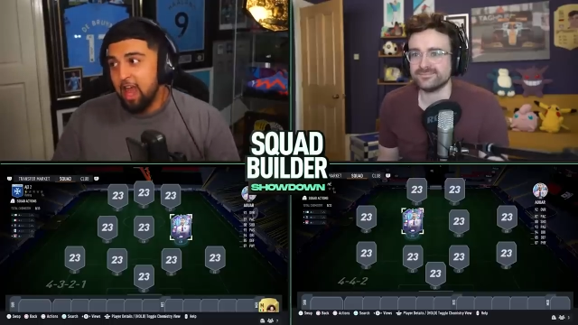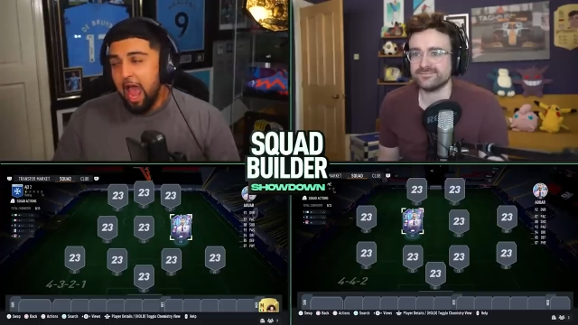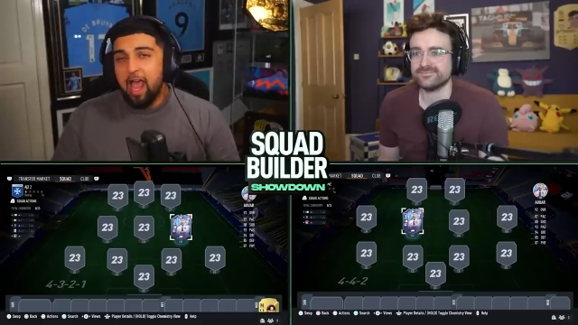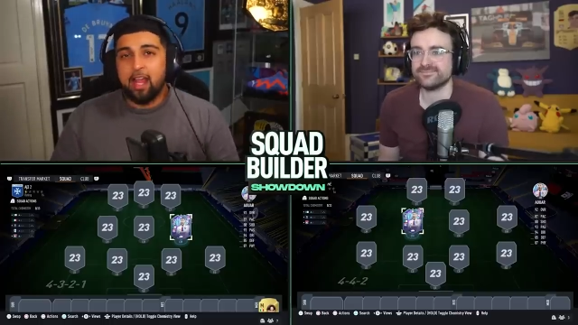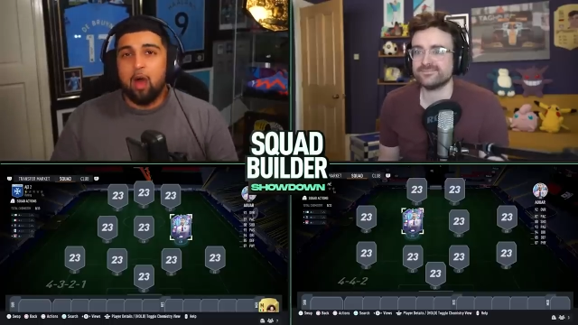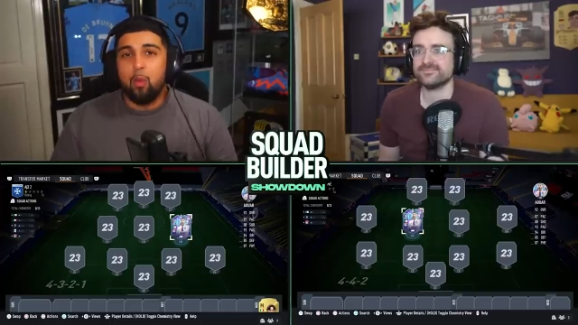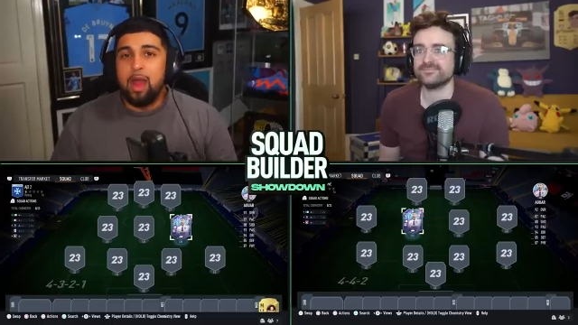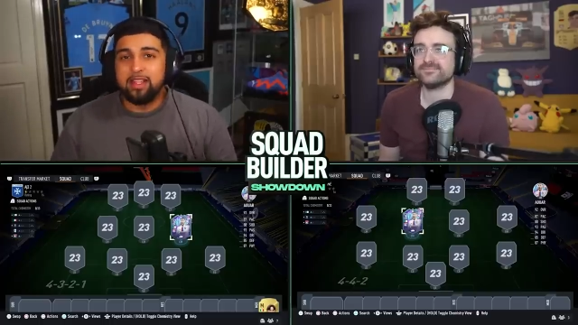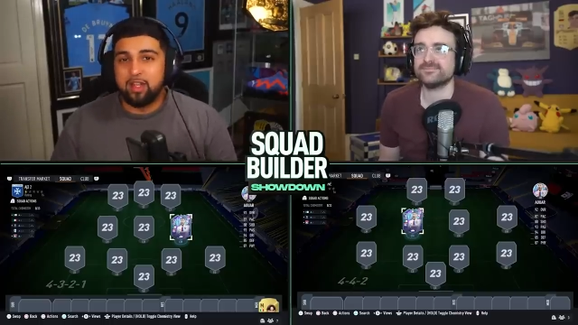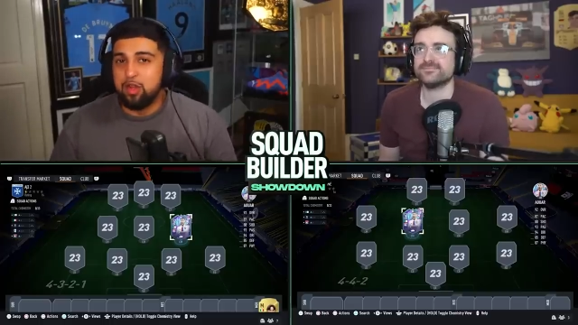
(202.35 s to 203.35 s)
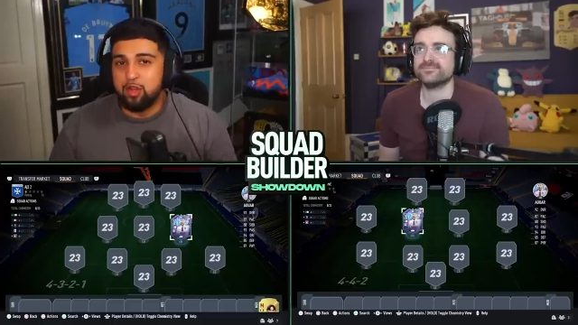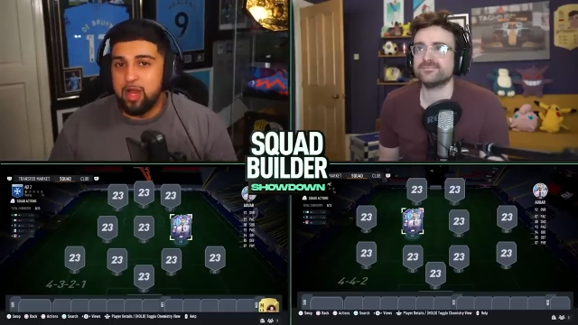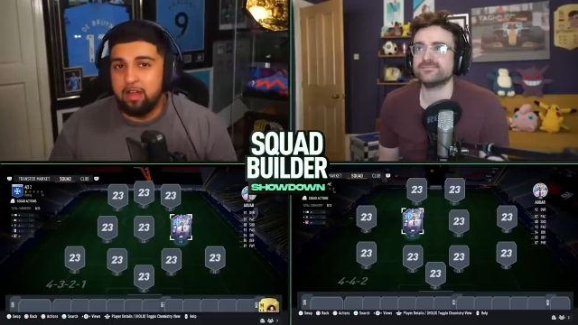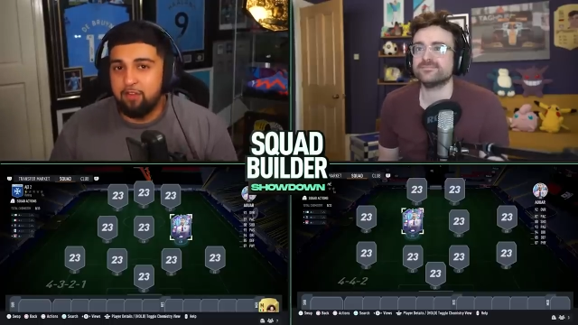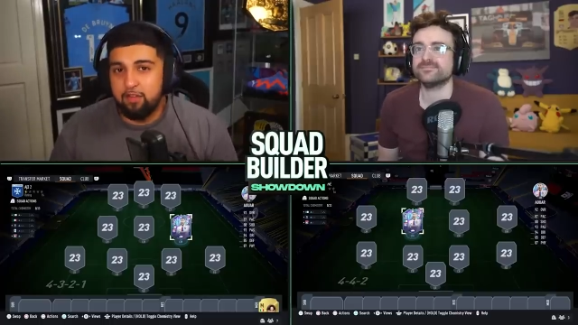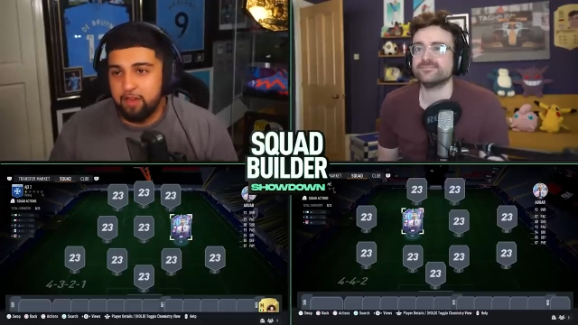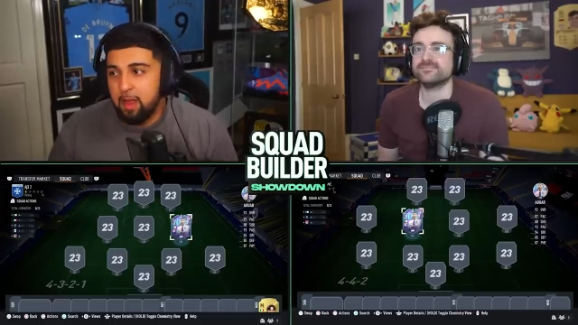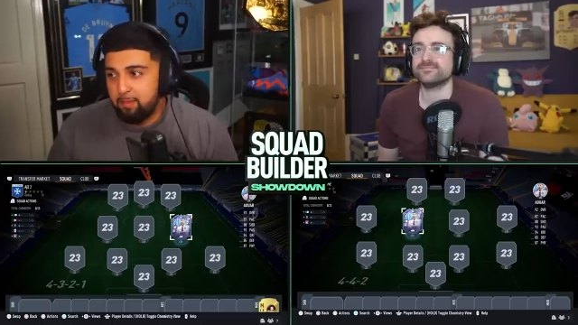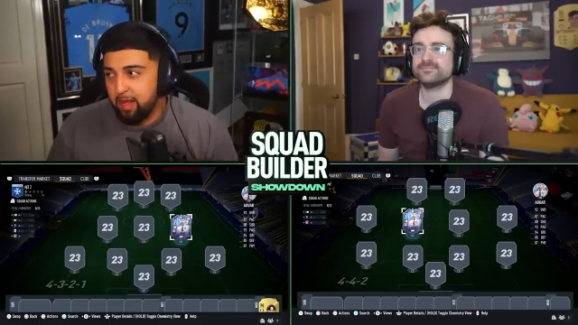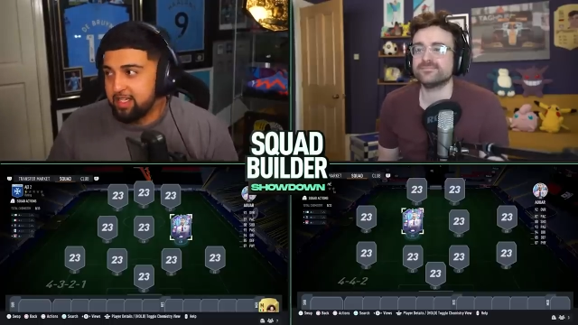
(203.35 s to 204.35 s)
Speaker 1: I can't wait till you do an advert for,
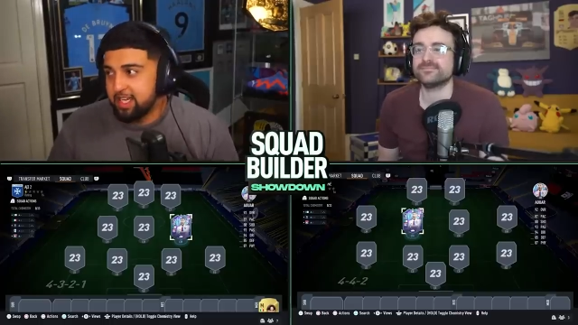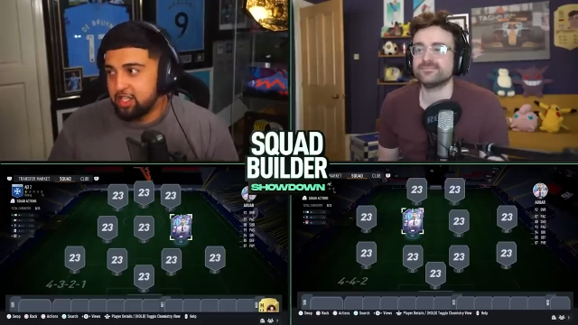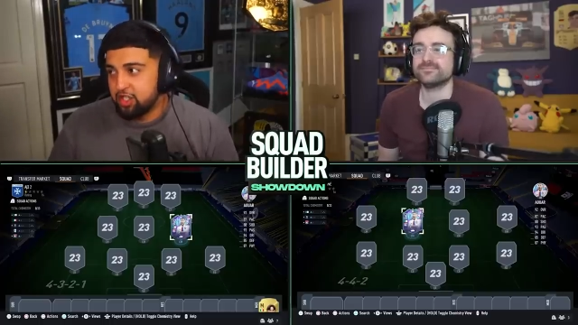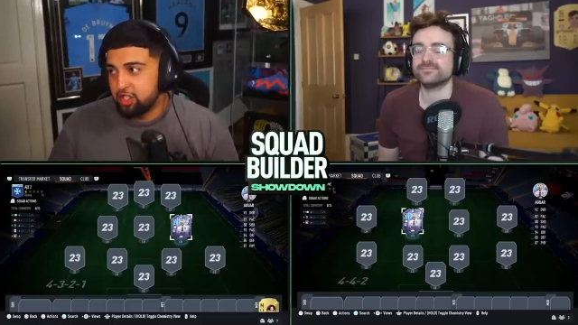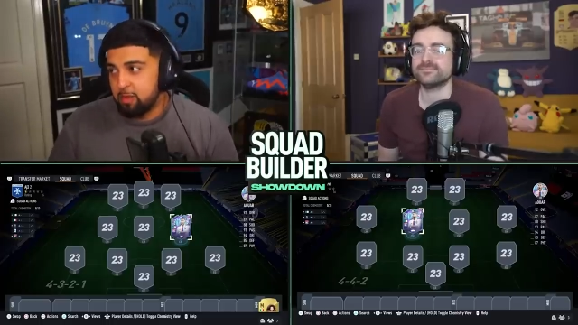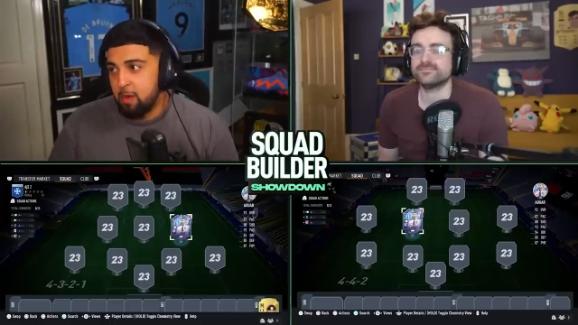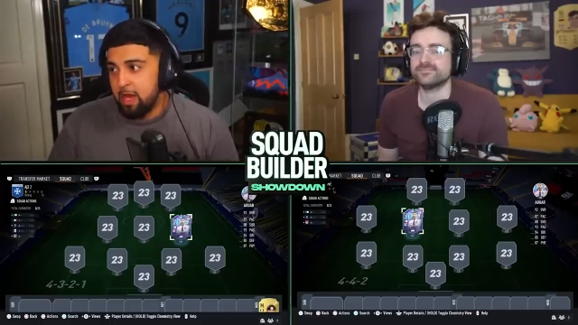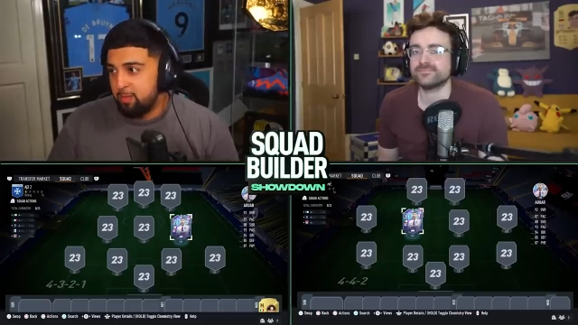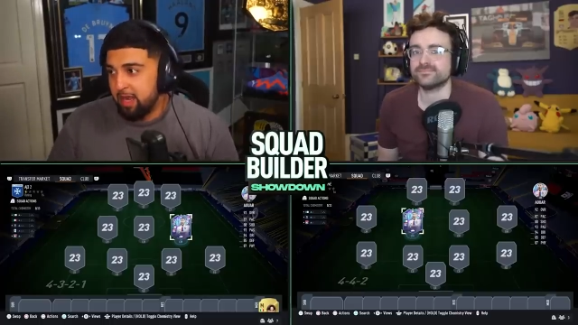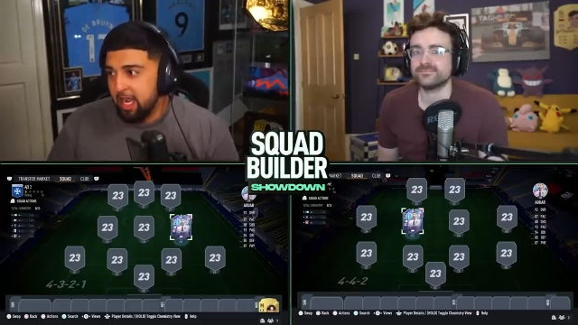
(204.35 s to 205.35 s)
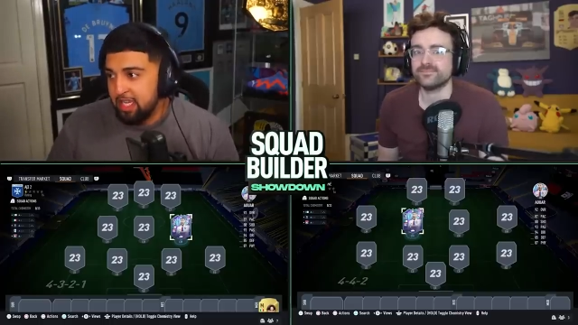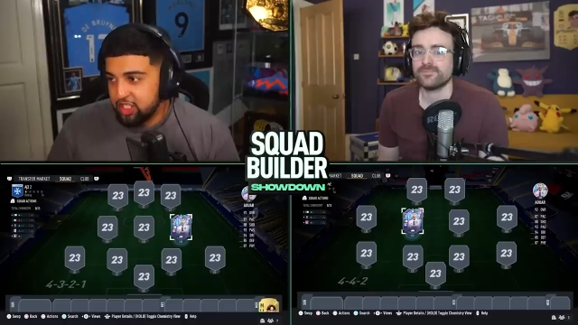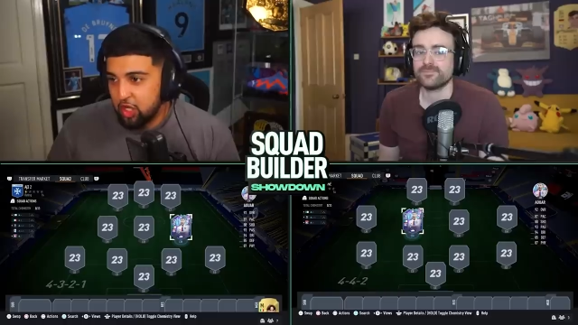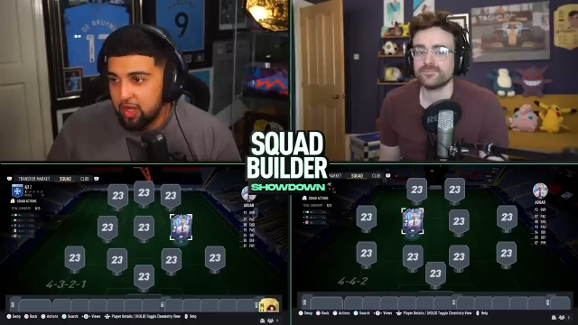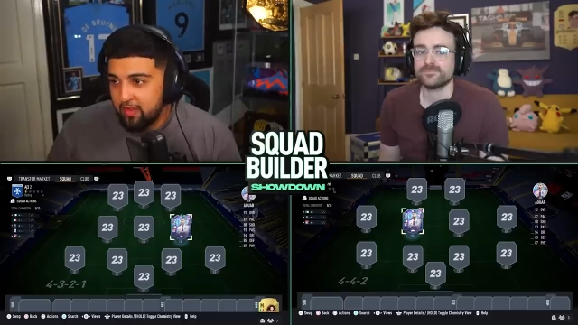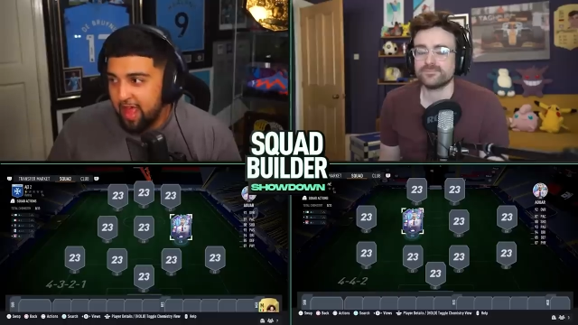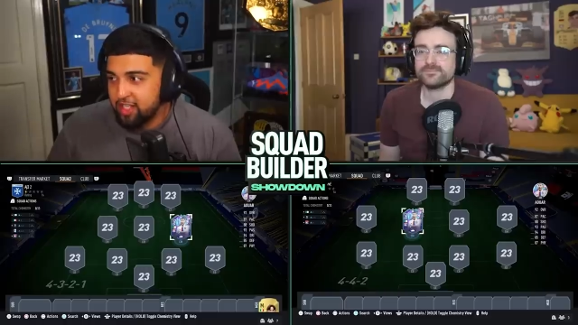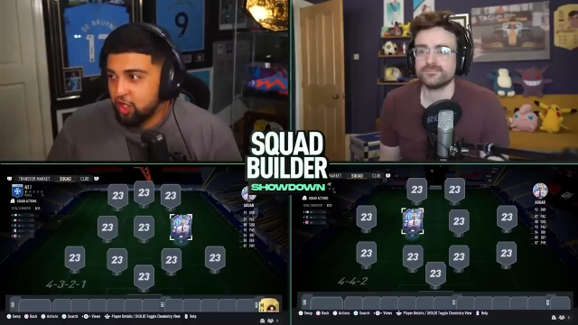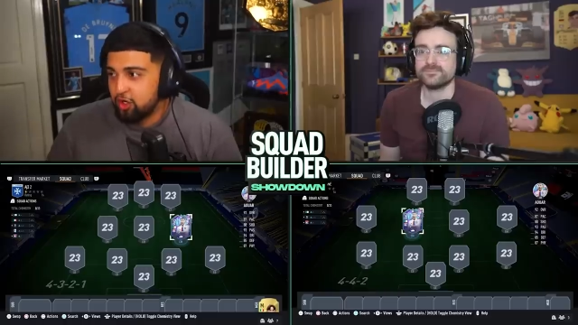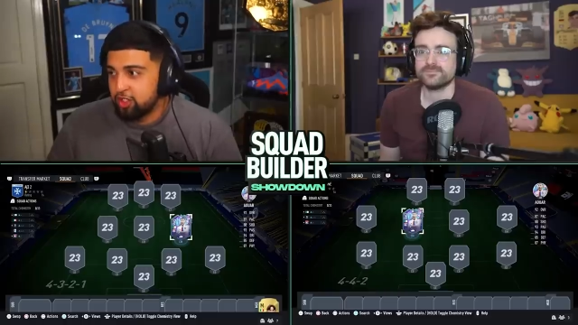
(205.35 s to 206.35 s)
like, PlayStation or something, where you're playing, like, Sonic the
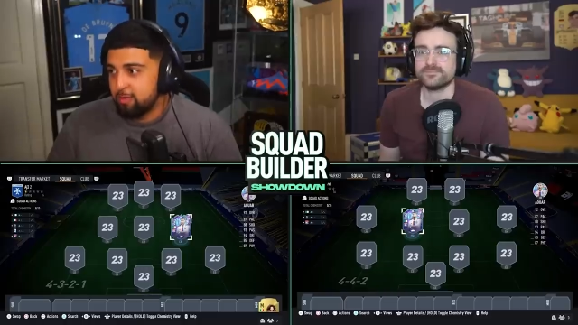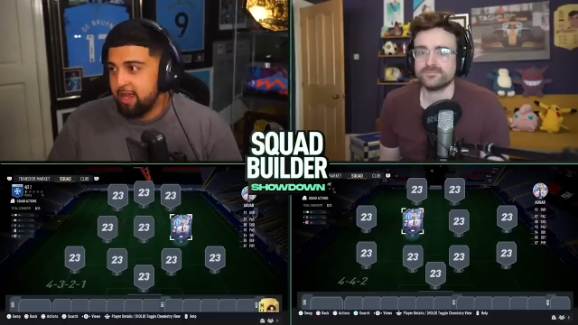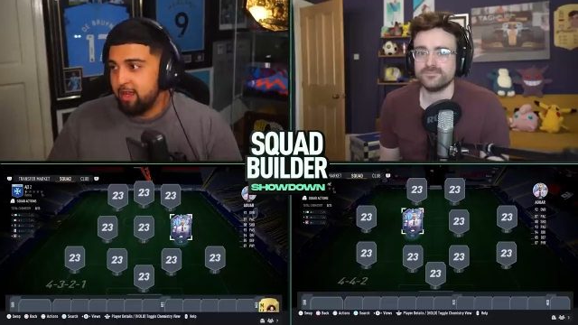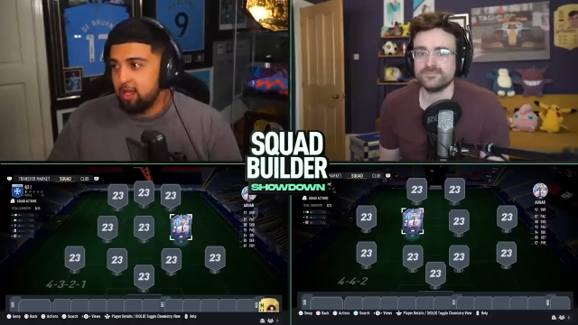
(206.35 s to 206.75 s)
Hedgehog or something.